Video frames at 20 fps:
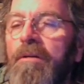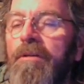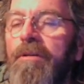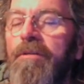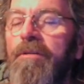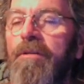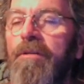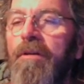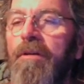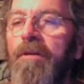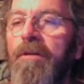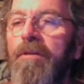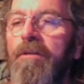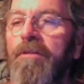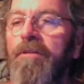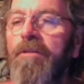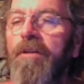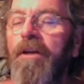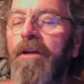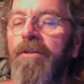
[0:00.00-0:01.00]

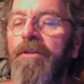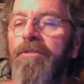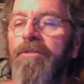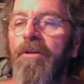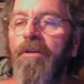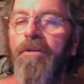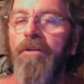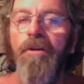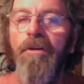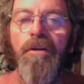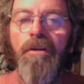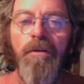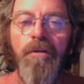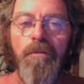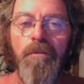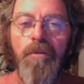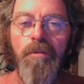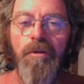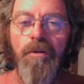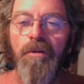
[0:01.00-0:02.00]
this last Sunday,
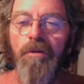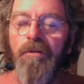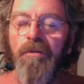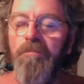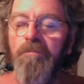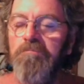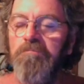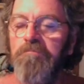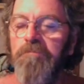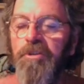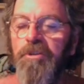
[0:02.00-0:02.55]
and